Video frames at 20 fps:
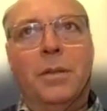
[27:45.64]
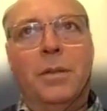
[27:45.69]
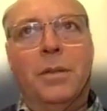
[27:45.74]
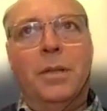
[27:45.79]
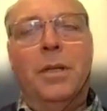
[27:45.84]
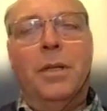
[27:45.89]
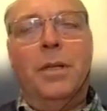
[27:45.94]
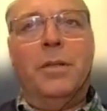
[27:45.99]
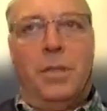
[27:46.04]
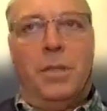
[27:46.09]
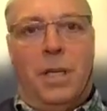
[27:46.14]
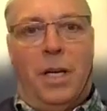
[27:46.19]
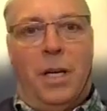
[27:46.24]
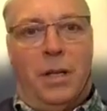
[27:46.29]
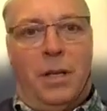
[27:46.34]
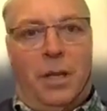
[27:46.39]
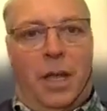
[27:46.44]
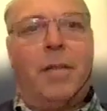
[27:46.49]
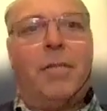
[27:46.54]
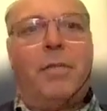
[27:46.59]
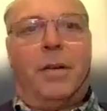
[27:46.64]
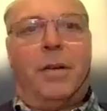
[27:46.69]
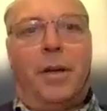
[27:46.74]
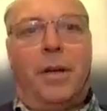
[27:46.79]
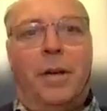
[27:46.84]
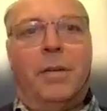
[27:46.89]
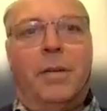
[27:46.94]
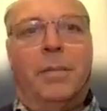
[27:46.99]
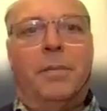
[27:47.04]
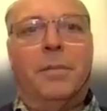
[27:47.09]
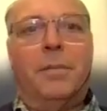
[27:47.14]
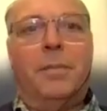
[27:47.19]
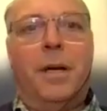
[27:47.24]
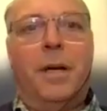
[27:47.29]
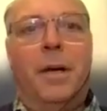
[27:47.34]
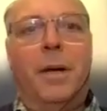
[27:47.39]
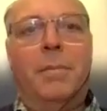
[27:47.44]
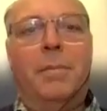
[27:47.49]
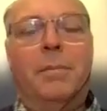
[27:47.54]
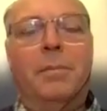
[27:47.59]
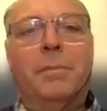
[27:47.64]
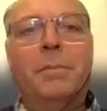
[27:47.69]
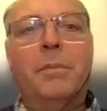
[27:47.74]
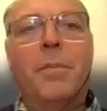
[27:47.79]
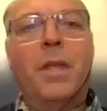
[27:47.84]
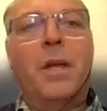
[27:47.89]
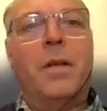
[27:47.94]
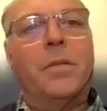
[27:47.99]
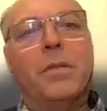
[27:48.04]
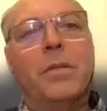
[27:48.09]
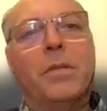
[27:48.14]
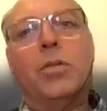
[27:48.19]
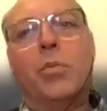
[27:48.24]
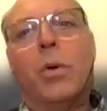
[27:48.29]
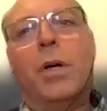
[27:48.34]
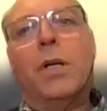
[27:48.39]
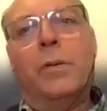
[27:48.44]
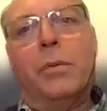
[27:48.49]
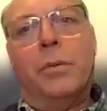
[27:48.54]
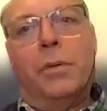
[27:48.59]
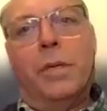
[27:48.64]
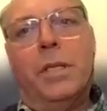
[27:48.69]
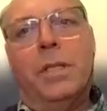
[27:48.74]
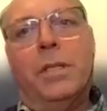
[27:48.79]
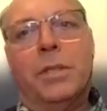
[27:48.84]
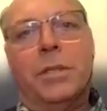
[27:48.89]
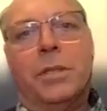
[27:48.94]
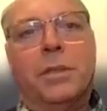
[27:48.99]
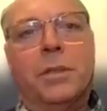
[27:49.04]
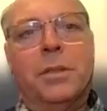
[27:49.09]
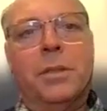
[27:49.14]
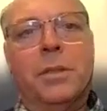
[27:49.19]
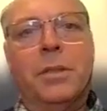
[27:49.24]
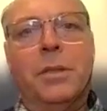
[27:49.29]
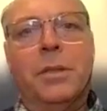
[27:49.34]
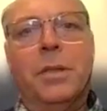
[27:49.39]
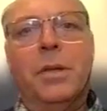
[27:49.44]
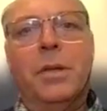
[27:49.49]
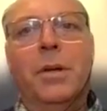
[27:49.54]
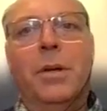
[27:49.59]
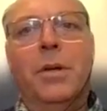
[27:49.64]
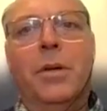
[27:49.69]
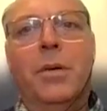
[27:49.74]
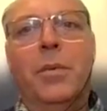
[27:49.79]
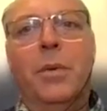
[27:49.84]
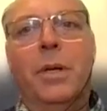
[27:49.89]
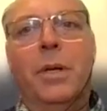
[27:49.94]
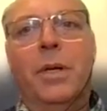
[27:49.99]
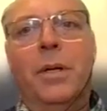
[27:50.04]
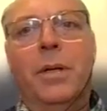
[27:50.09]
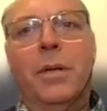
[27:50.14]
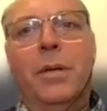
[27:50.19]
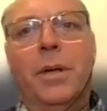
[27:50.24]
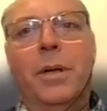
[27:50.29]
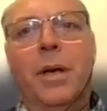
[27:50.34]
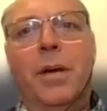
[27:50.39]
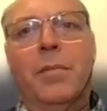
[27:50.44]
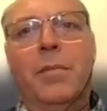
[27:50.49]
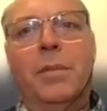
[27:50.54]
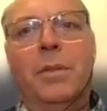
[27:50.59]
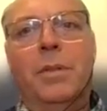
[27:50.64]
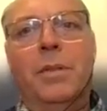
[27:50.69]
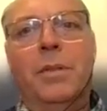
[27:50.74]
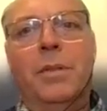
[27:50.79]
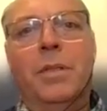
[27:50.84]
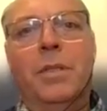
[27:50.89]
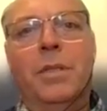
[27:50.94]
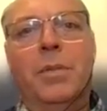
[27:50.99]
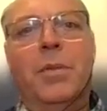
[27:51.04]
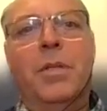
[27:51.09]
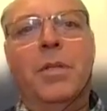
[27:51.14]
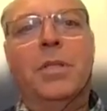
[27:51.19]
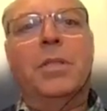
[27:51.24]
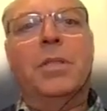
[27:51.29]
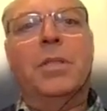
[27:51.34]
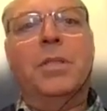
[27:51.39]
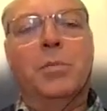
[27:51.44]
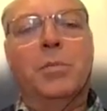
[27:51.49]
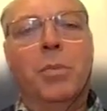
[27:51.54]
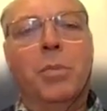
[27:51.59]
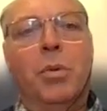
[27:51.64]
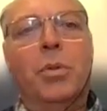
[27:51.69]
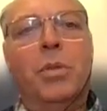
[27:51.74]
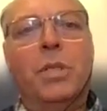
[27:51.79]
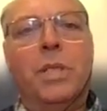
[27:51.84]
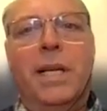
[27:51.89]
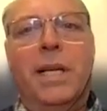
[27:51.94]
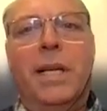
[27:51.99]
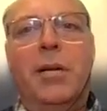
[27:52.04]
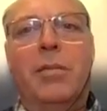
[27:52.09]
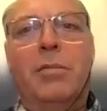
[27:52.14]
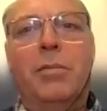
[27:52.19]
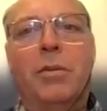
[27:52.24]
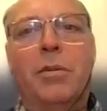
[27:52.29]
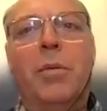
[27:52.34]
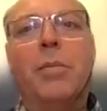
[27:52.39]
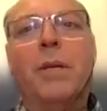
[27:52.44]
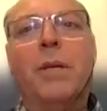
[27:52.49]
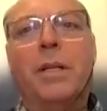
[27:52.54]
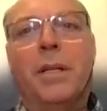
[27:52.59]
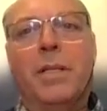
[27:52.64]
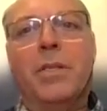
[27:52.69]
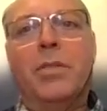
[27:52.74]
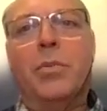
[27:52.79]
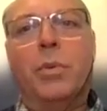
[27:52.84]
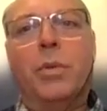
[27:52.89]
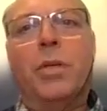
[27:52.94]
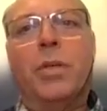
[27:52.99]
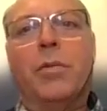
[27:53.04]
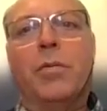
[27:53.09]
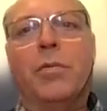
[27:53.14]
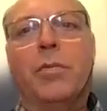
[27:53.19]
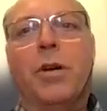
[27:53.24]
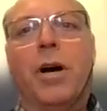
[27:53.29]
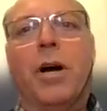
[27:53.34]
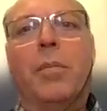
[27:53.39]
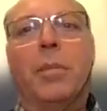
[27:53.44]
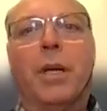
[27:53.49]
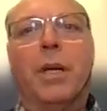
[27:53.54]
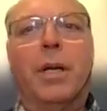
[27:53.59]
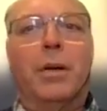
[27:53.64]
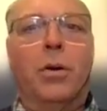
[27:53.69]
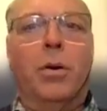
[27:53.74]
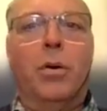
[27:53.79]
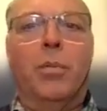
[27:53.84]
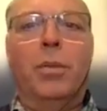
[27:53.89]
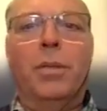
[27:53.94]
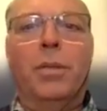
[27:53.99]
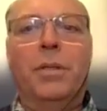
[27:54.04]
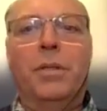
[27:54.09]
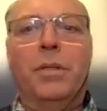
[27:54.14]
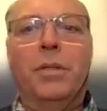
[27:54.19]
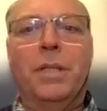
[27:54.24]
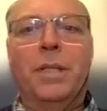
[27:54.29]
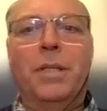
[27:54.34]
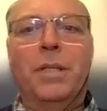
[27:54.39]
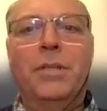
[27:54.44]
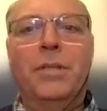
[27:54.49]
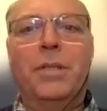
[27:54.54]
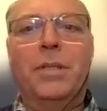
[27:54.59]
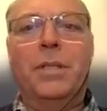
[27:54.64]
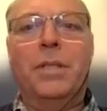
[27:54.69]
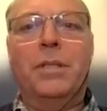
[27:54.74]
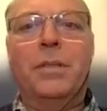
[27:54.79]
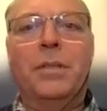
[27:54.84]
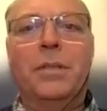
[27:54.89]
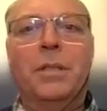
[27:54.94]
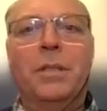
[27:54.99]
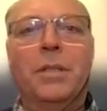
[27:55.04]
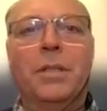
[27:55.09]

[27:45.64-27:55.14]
in South Africa, there's one region where these patients mostly come from, and that's where the farming community is, and